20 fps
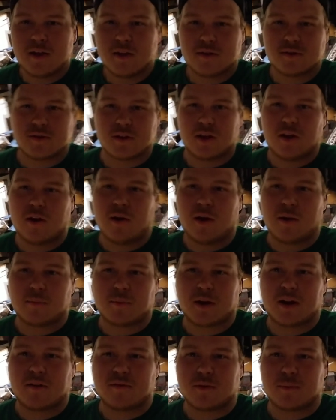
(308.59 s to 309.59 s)
So I'm
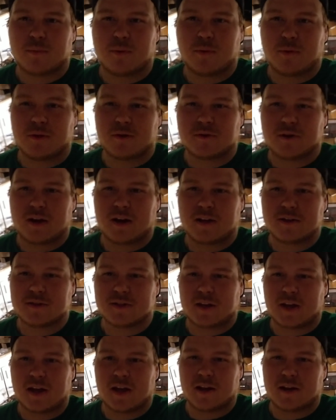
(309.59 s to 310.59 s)
gonna have to pull the trans
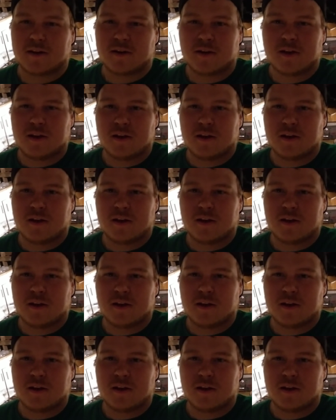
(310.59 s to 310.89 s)
again,